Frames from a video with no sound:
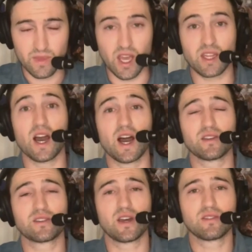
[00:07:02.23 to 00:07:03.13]
and
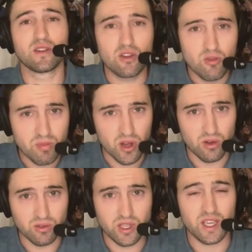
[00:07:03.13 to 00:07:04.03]
Giannis
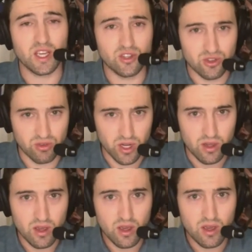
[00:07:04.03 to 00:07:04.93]
Antetokounmpo's injury